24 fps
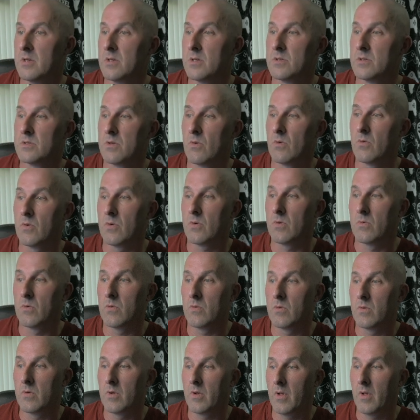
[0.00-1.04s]
So
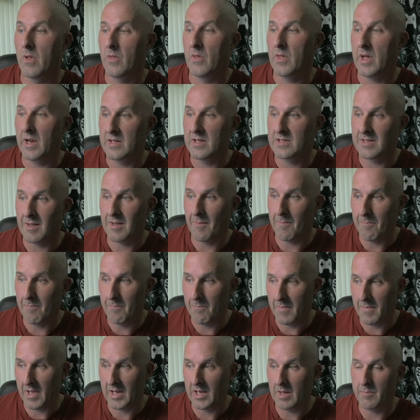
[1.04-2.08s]
that is the
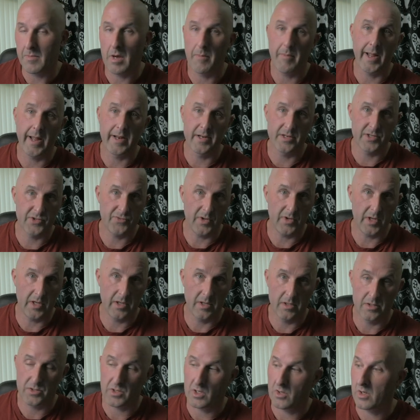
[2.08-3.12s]
minimum entry.
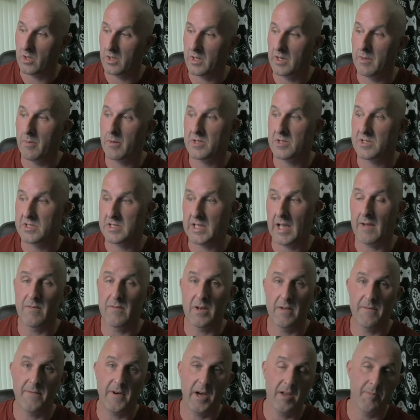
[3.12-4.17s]
So you're looking at about
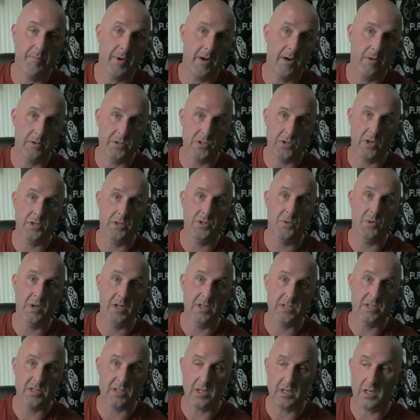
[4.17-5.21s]
£75. So as you can
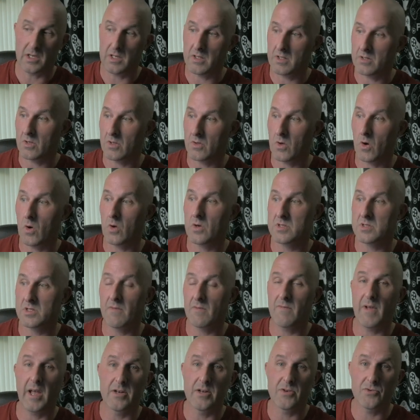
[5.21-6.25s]
see, the cost
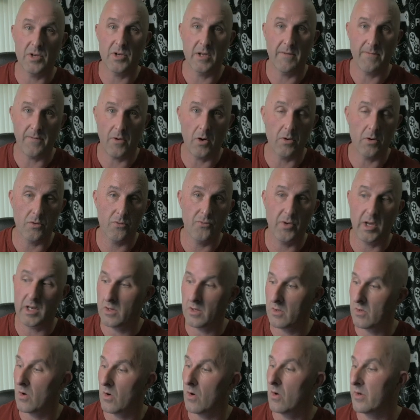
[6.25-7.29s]
of entry for
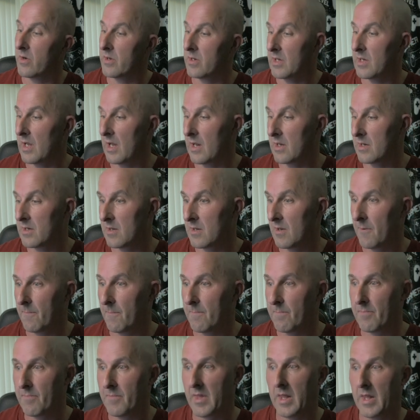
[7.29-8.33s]
creating content
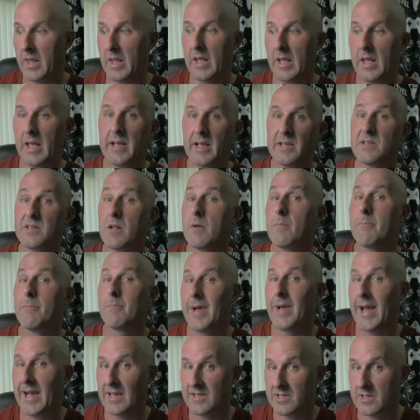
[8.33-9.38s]
isn't
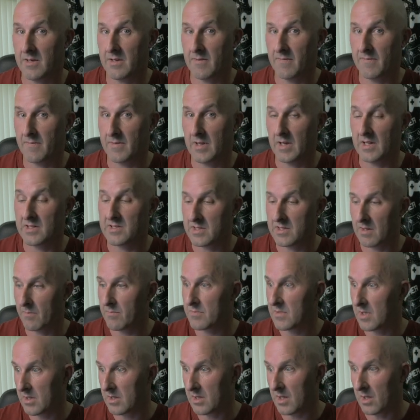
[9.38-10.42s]
massive, and it's
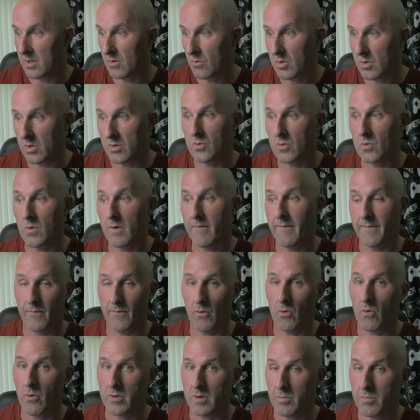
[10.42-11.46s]
something that you can do
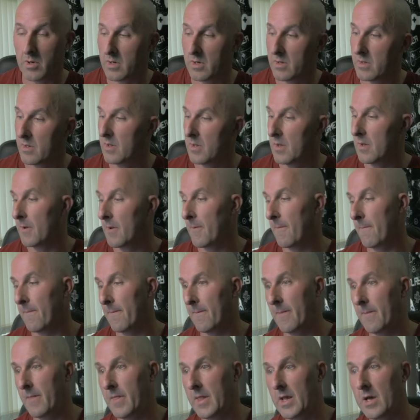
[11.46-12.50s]
affordable.
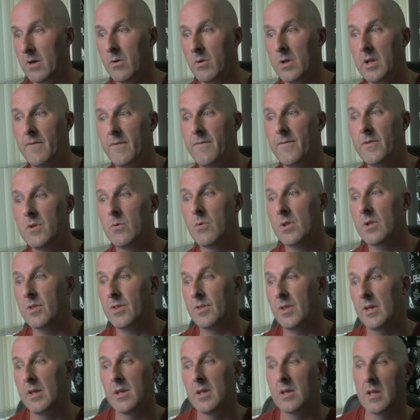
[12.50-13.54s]
Now if you are
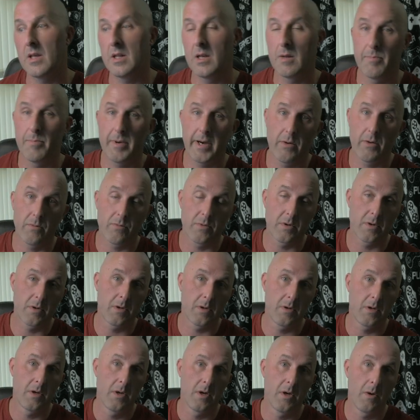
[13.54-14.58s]
thinking about
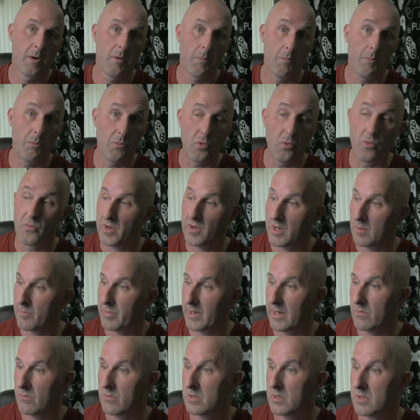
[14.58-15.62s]
moving
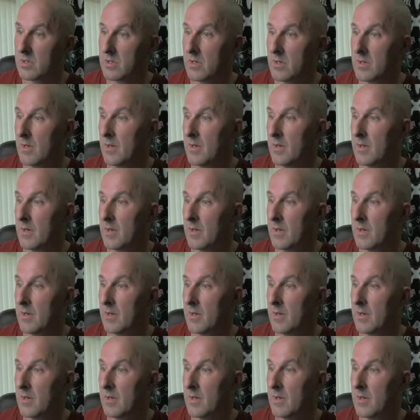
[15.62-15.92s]
about,